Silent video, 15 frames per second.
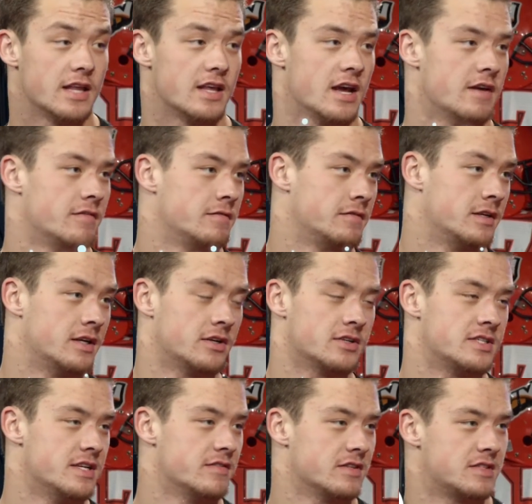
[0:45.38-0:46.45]
they have good
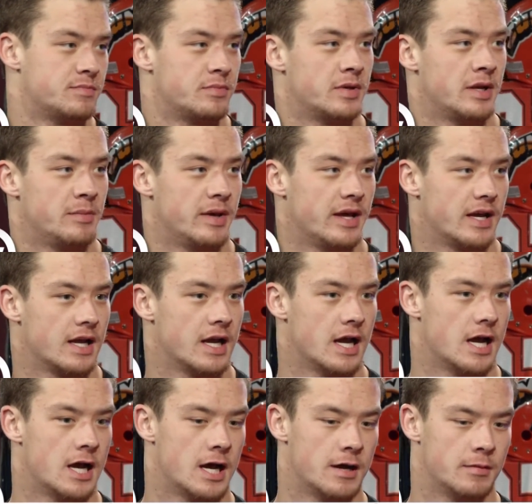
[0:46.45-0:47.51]
receivers, pretty big.
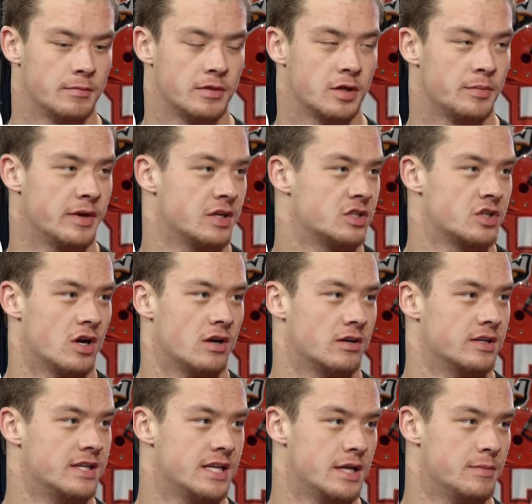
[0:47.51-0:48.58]
They're a big, strong
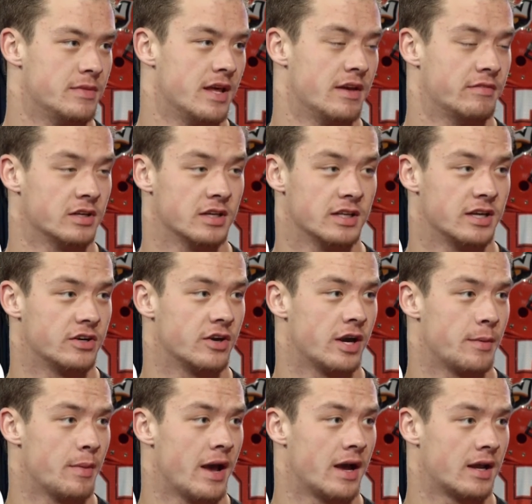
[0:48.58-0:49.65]
team. They have a really good
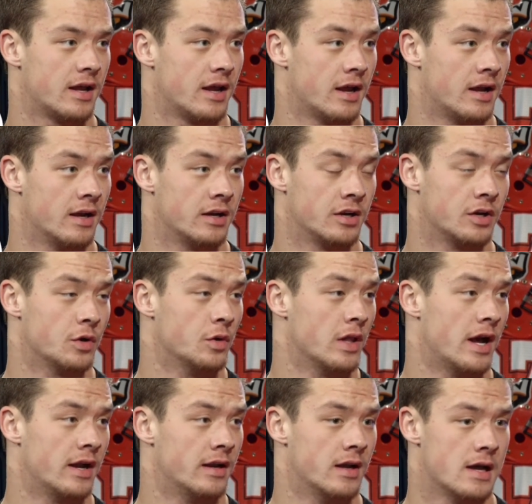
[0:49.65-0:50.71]
running back and a good
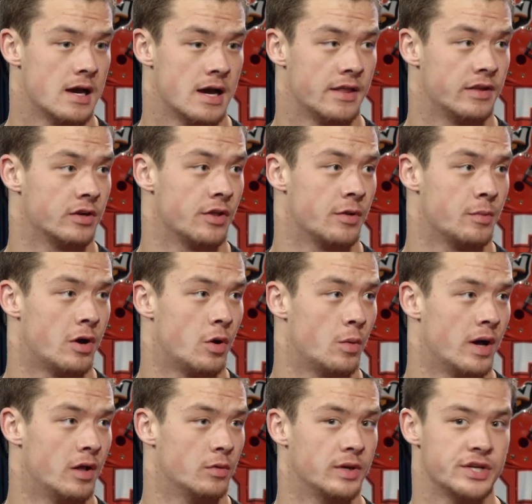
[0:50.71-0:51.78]
O-line. They run the ball
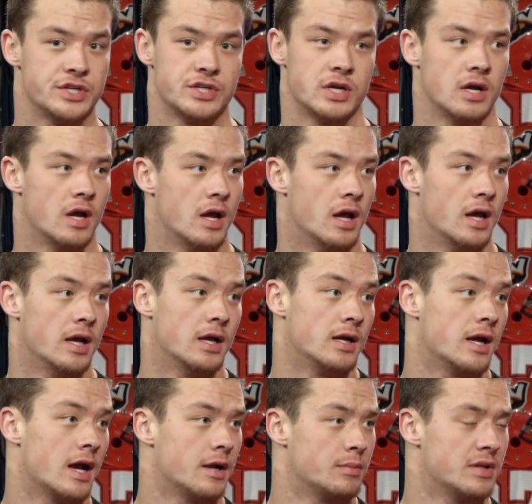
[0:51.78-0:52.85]
well, which
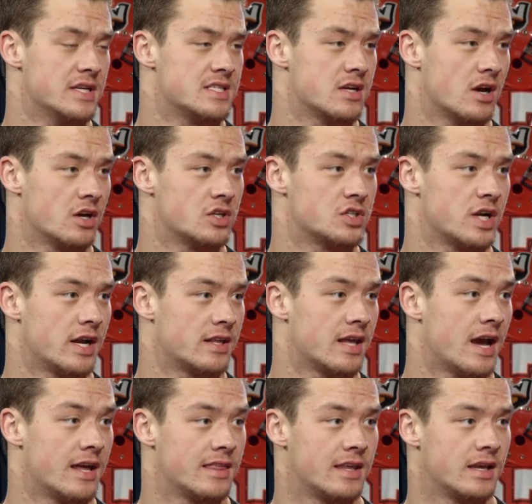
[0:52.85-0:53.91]
kind of plays to our strength,
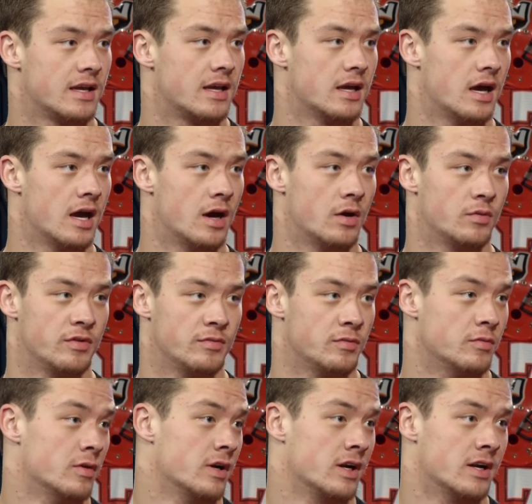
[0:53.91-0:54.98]
I think.
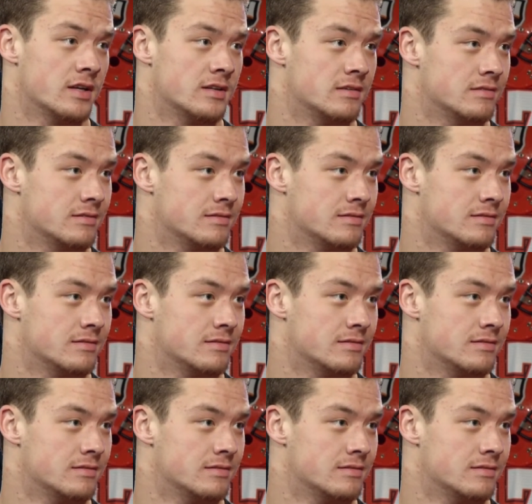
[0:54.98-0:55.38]
We're a good